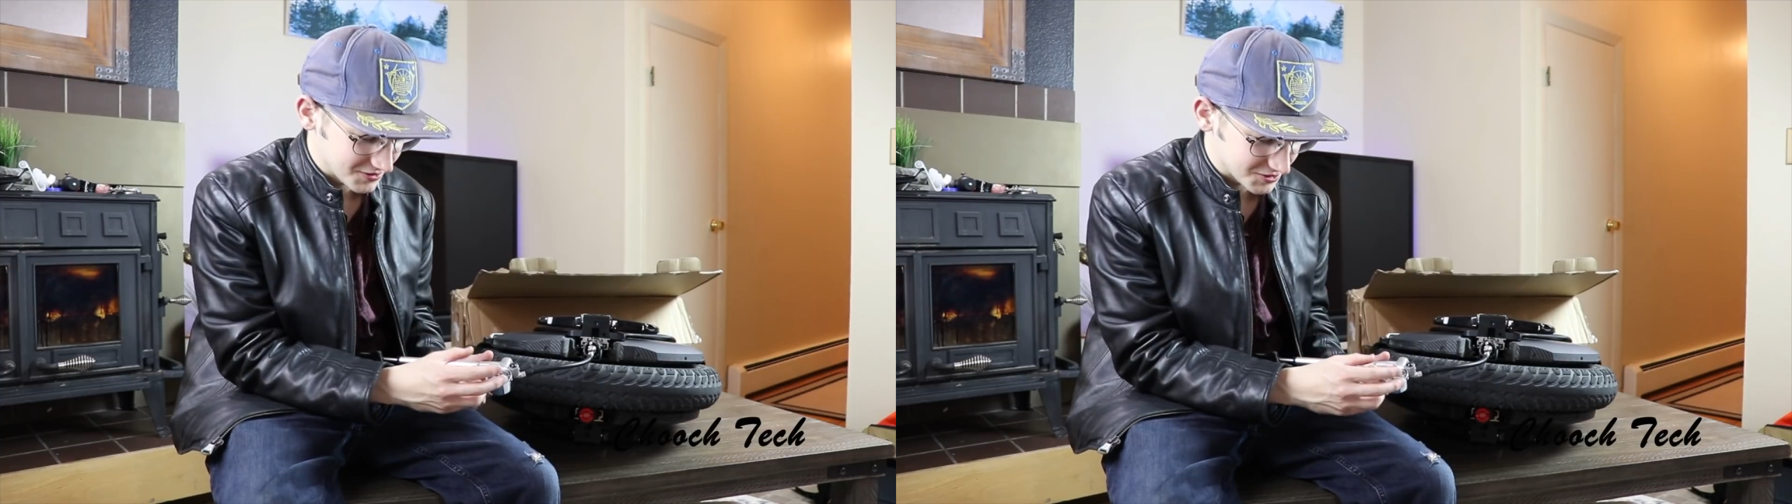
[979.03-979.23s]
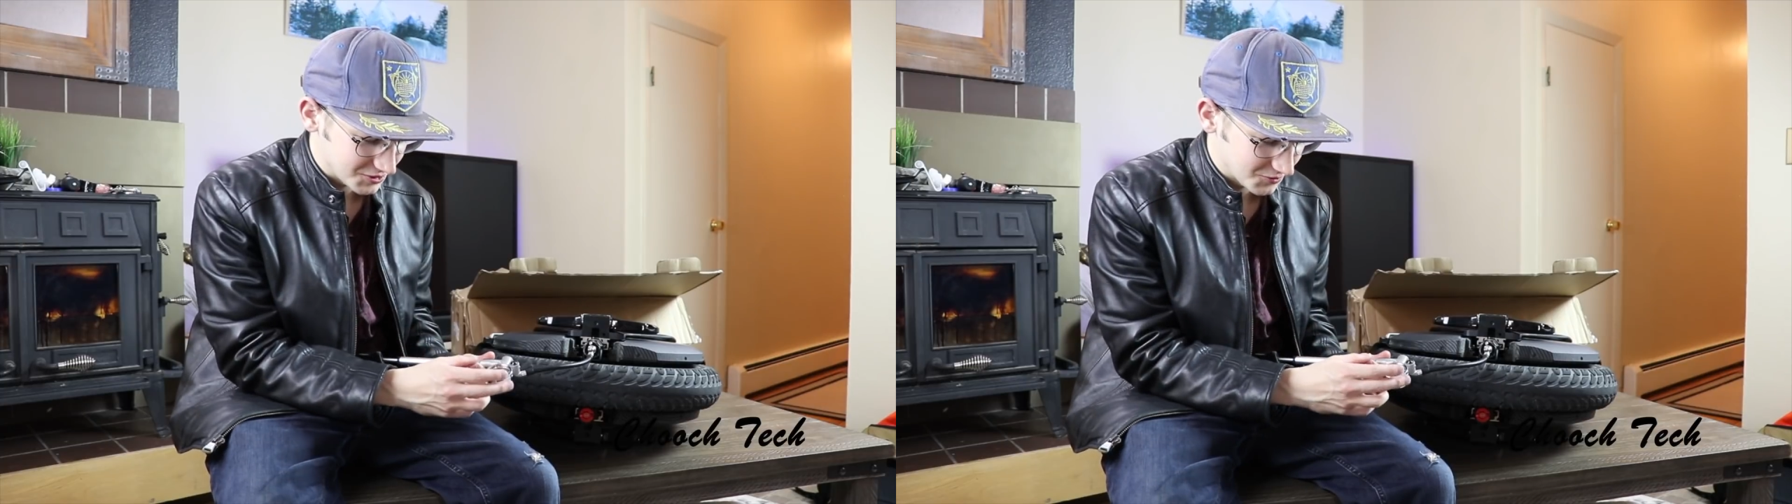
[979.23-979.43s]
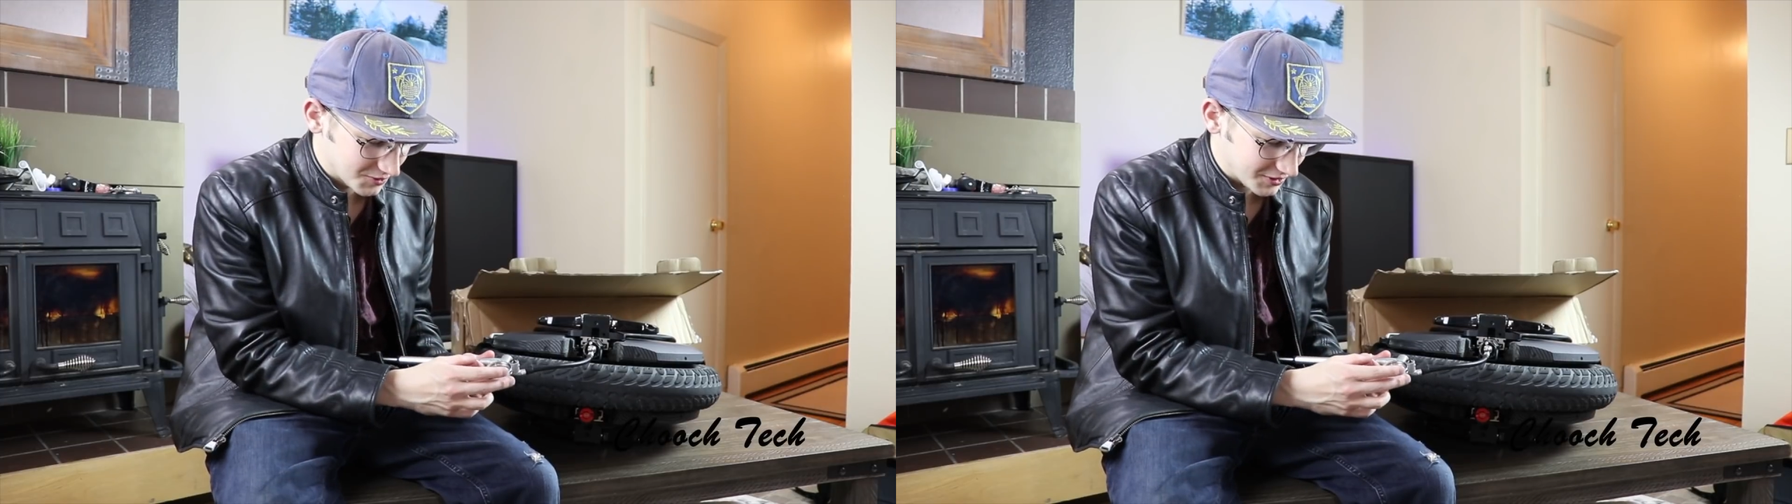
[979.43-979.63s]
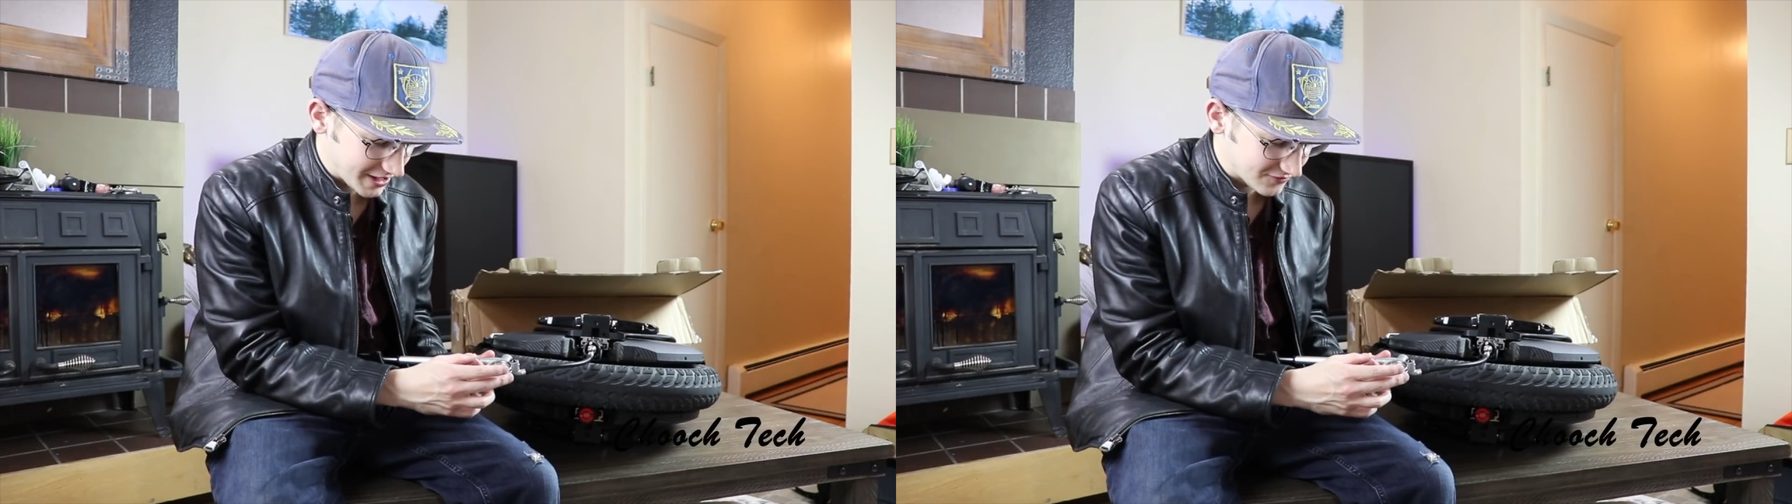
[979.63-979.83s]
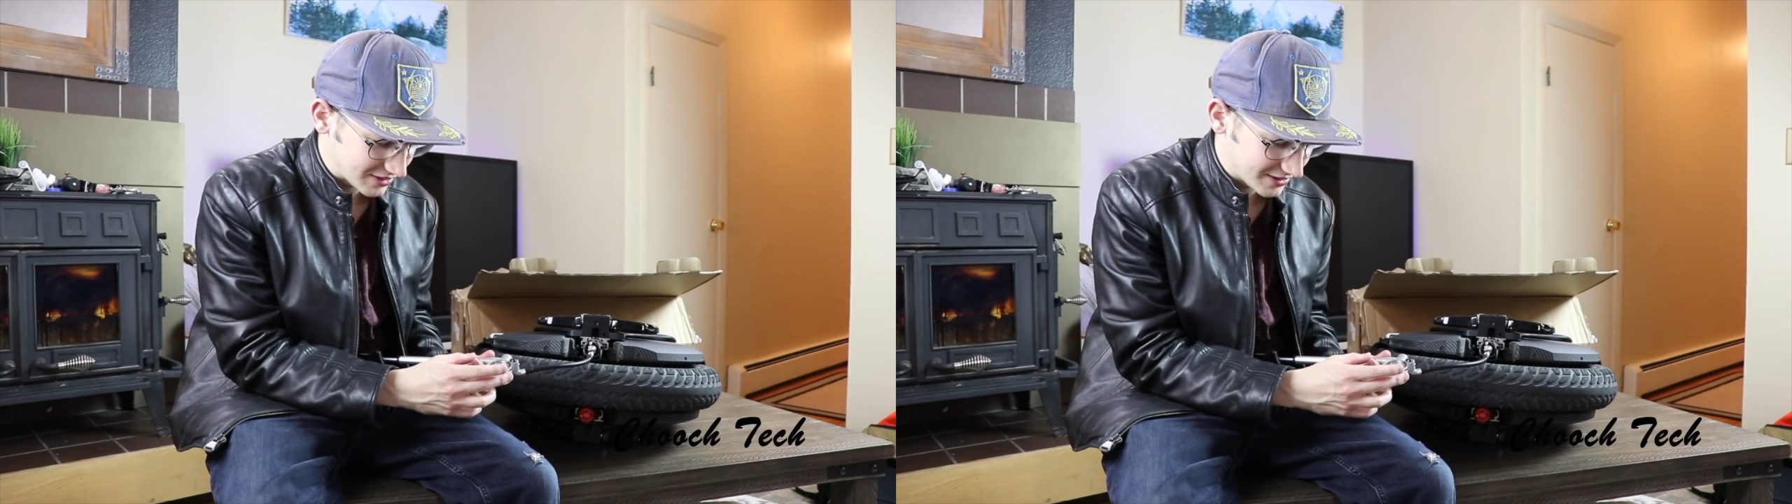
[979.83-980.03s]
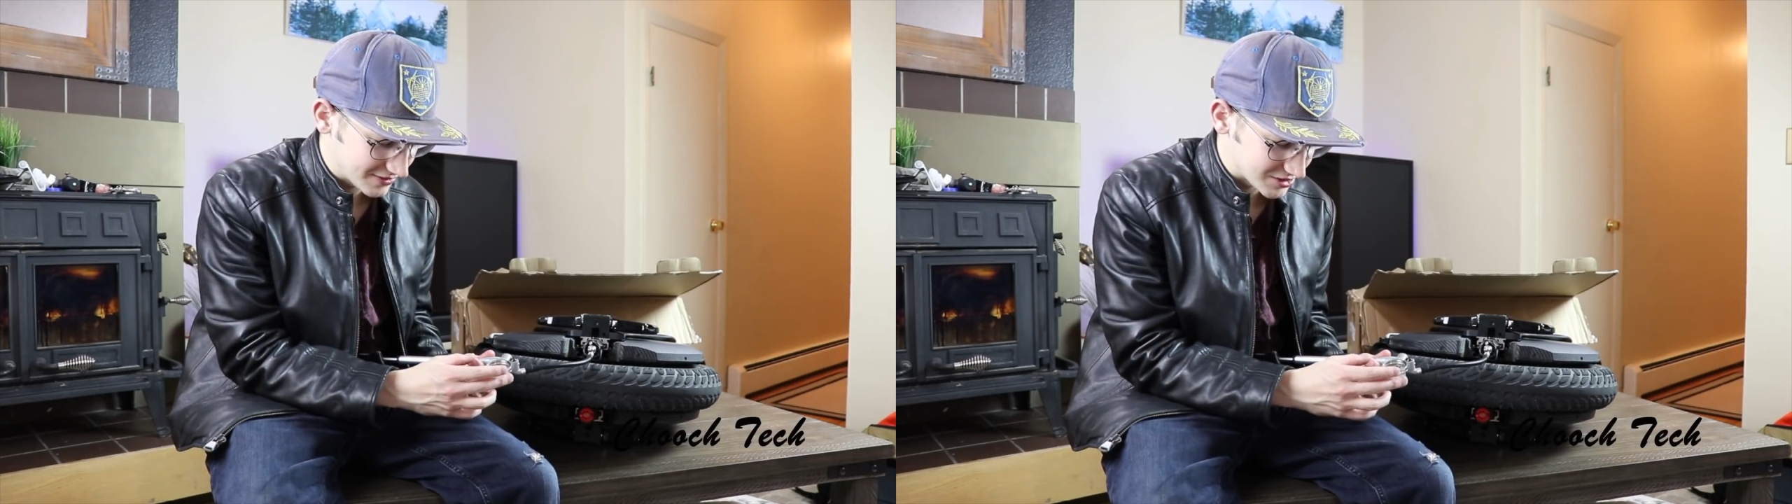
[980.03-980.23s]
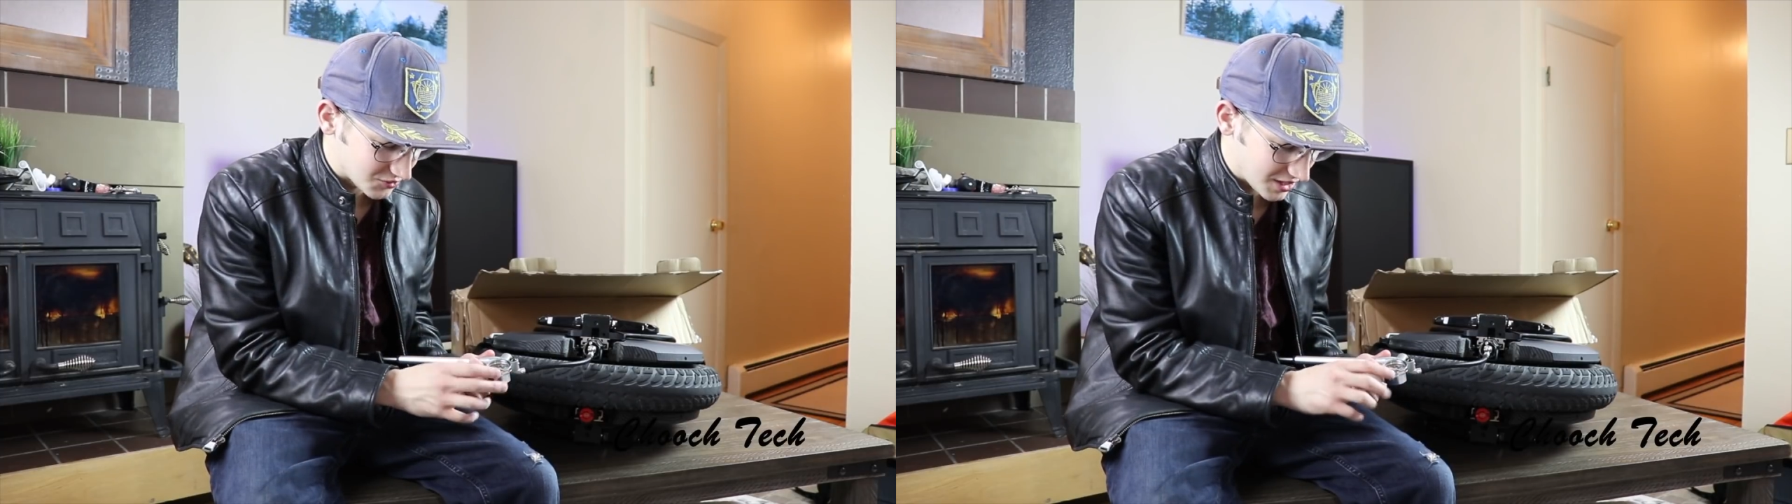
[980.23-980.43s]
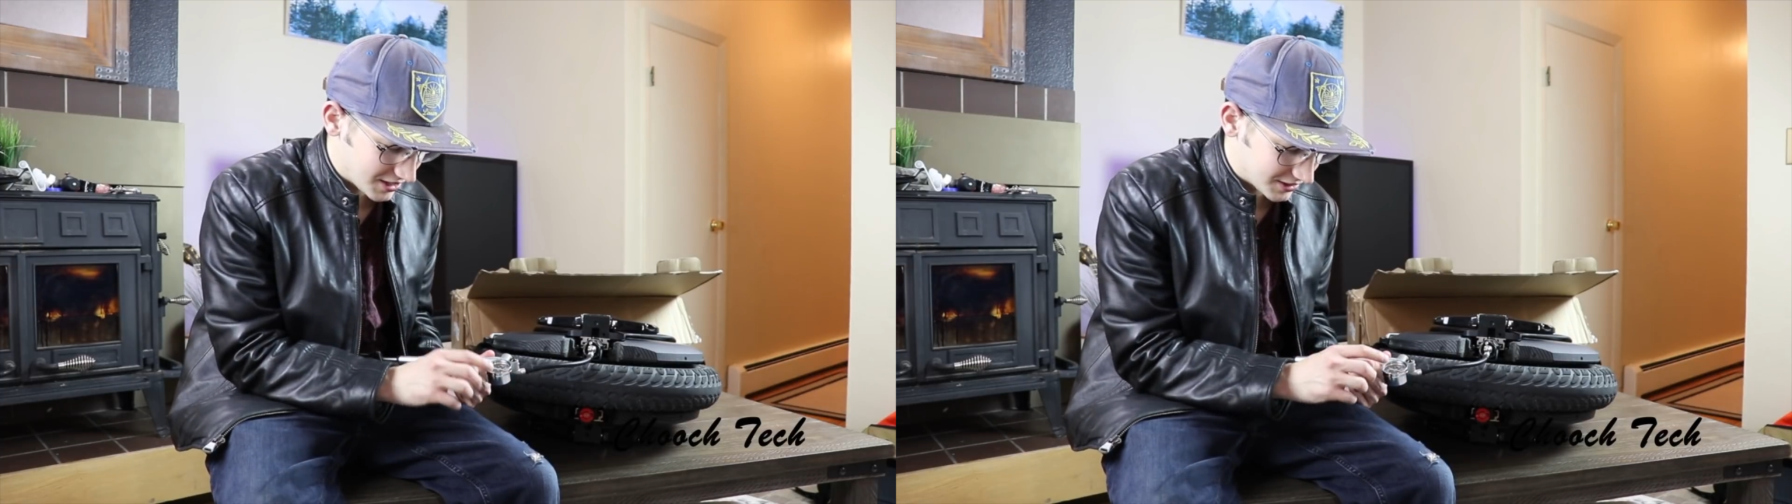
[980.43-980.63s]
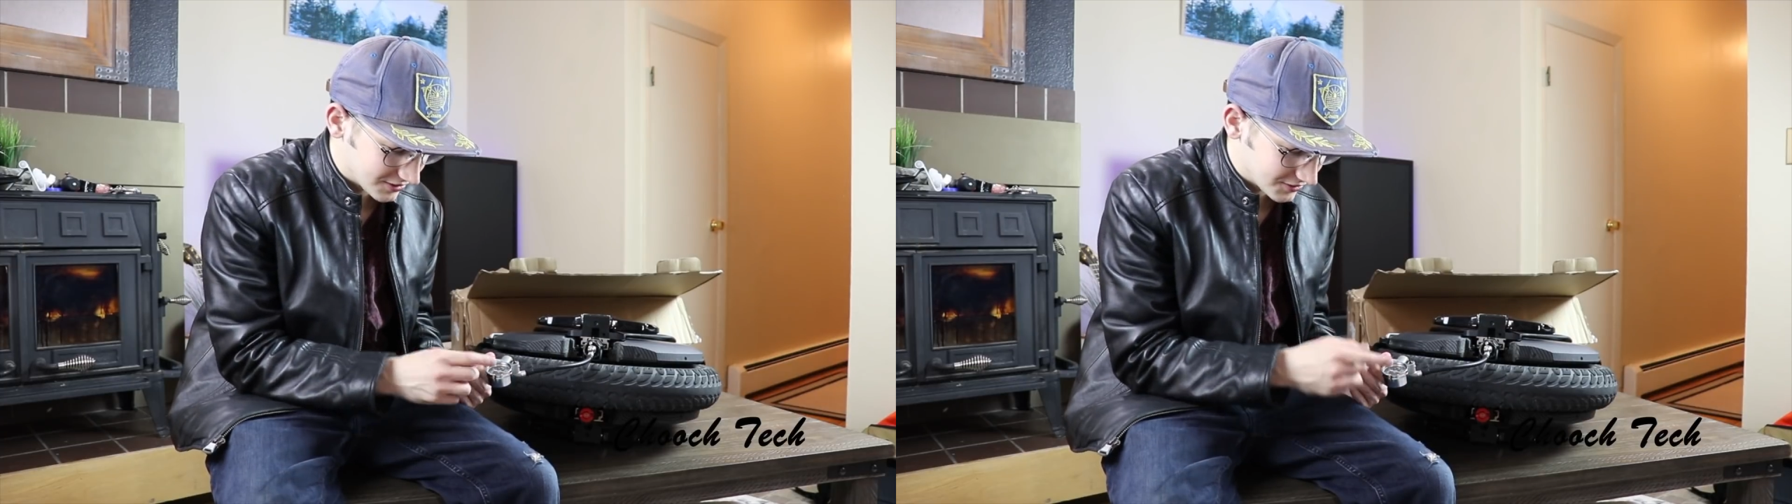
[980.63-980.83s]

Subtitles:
so you really have to get this right. You know,